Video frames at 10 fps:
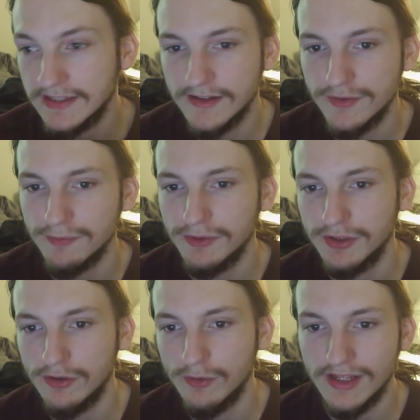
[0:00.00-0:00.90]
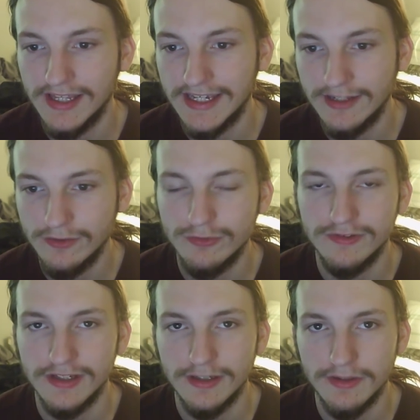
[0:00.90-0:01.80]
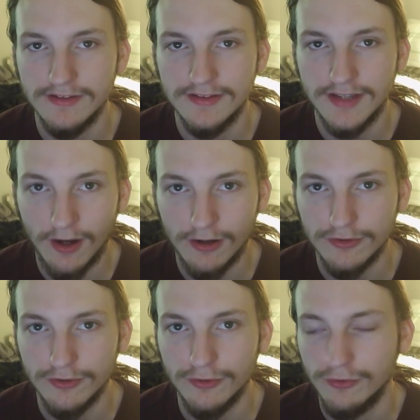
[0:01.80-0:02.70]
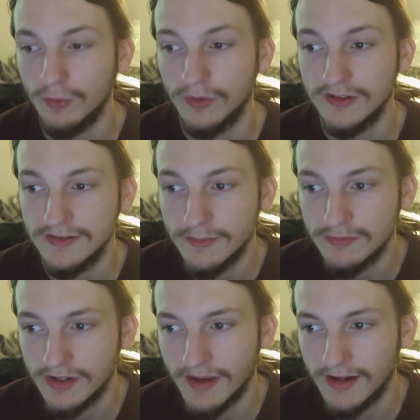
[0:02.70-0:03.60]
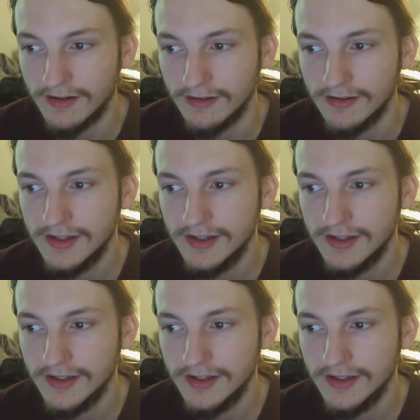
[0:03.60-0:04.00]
doesn't really do anything interesting with its characters or its subject matter